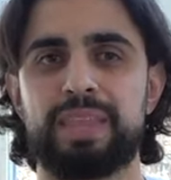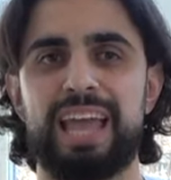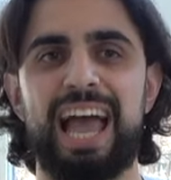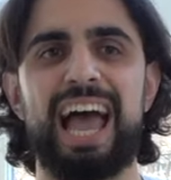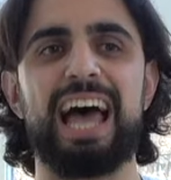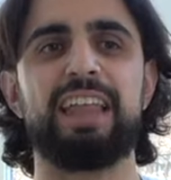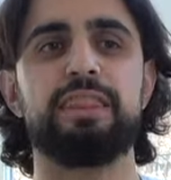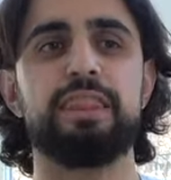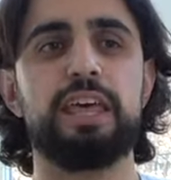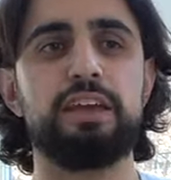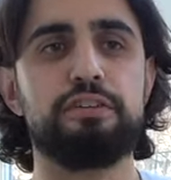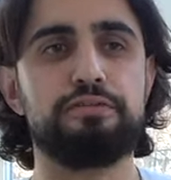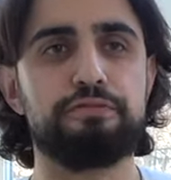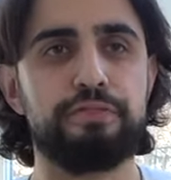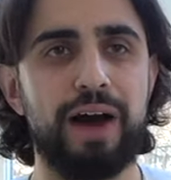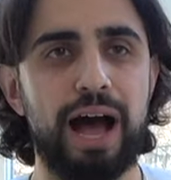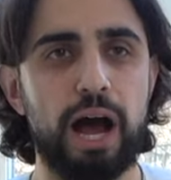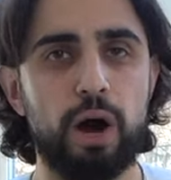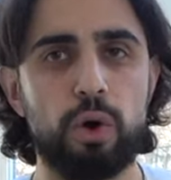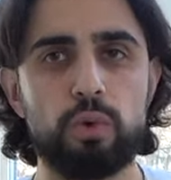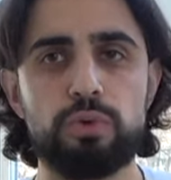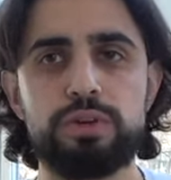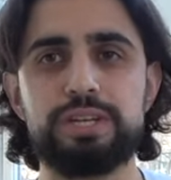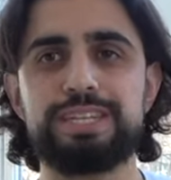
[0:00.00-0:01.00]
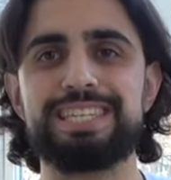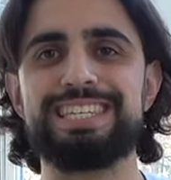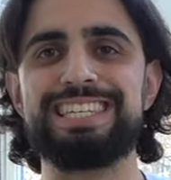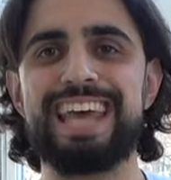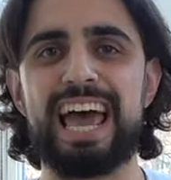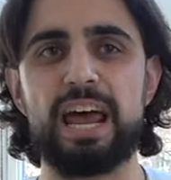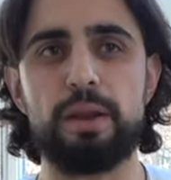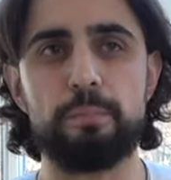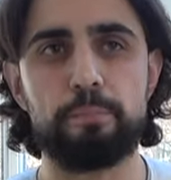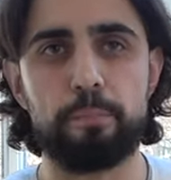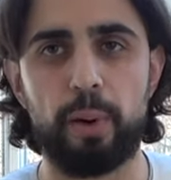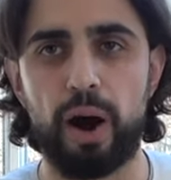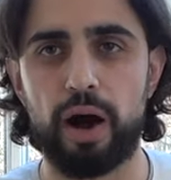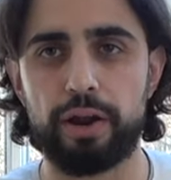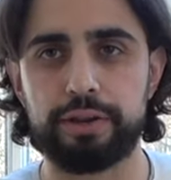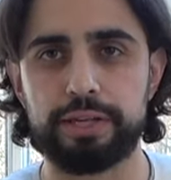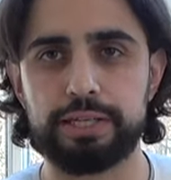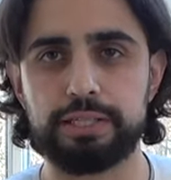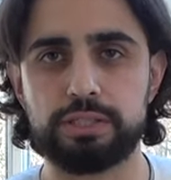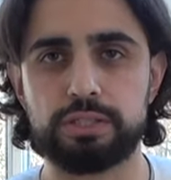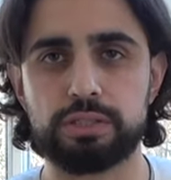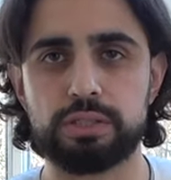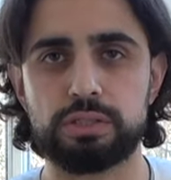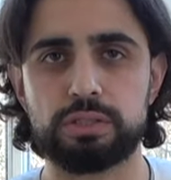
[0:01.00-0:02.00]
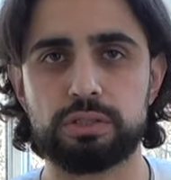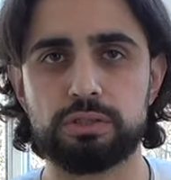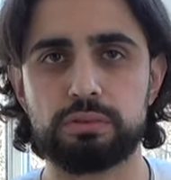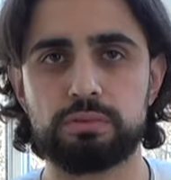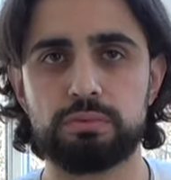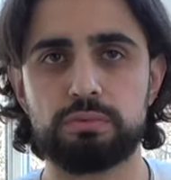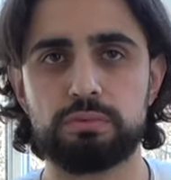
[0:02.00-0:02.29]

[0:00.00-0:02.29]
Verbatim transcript: and they found dead bodies